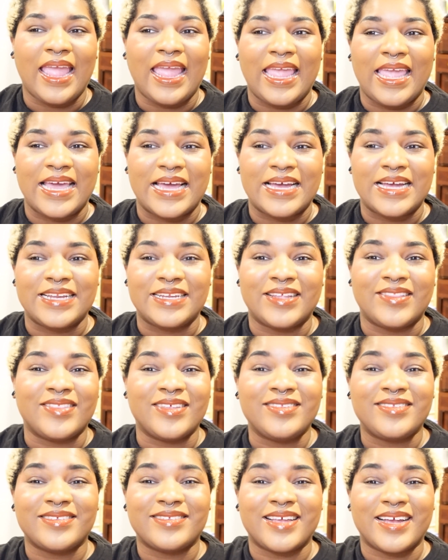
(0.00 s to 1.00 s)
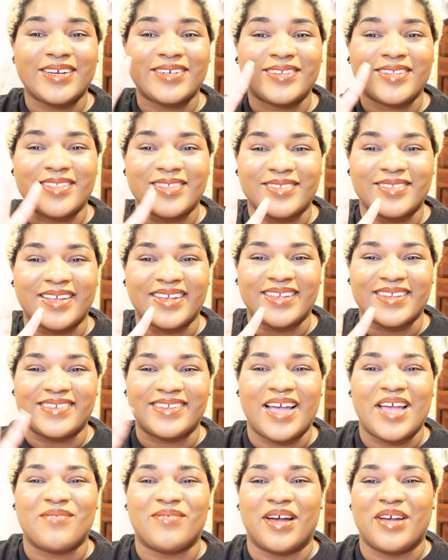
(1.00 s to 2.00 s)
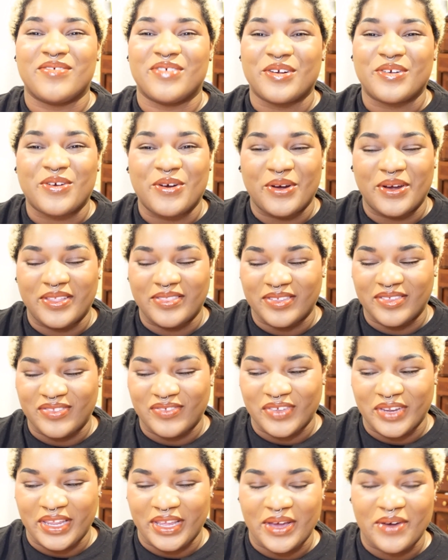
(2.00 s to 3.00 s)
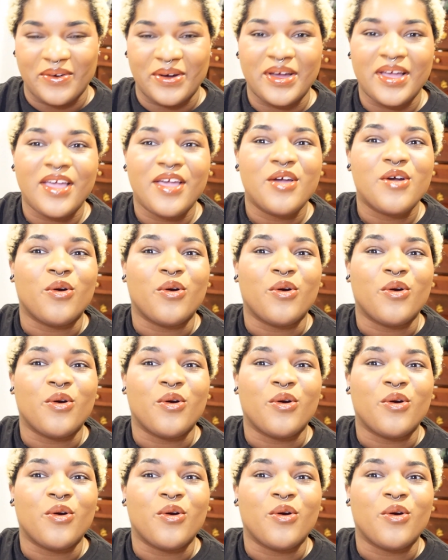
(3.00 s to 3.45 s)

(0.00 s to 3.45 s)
and this is actually the second time I'm recording this video.